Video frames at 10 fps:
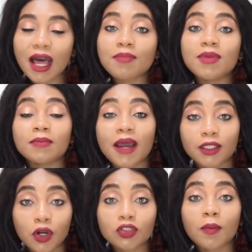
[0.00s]
I meet my
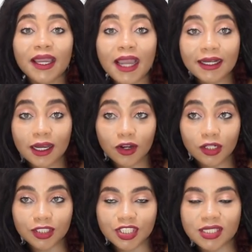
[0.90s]
doctor, my
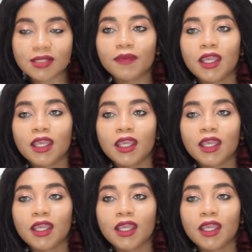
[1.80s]
gynecologist.